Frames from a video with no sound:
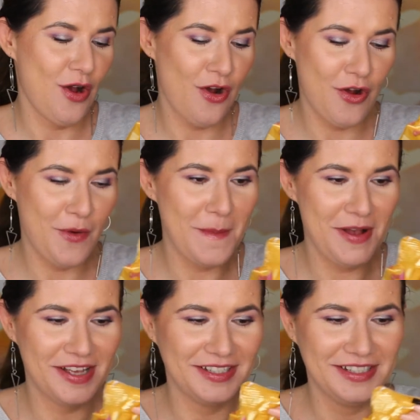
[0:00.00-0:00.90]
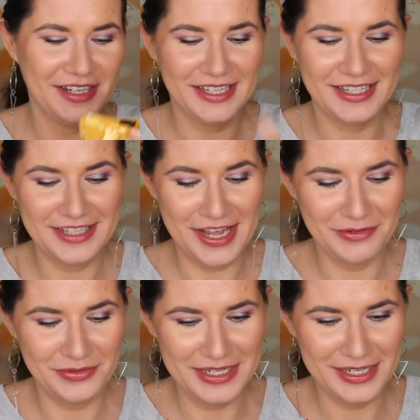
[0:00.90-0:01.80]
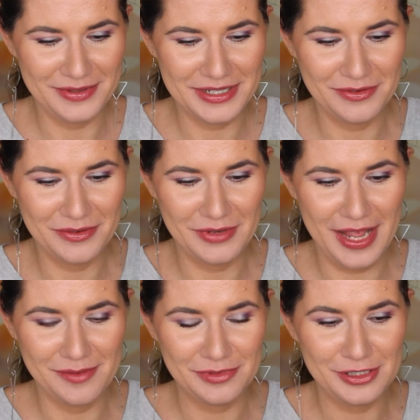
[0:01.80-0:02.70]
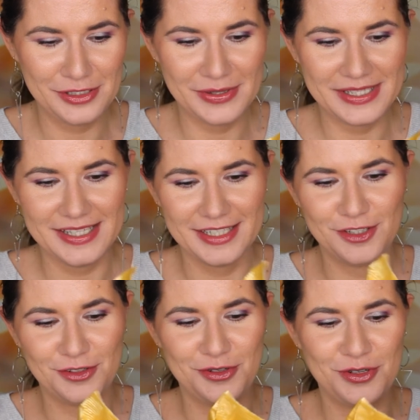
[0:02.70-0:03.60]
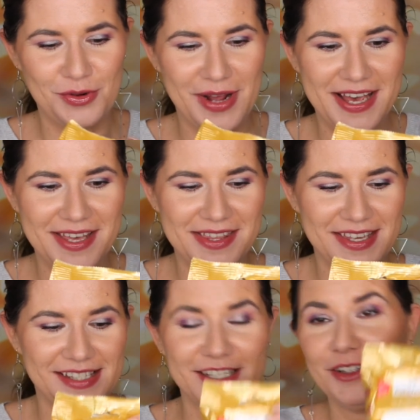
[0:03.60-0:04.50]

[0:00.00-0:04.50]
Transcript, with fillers: Oh my God. I really, really am so excited to try these.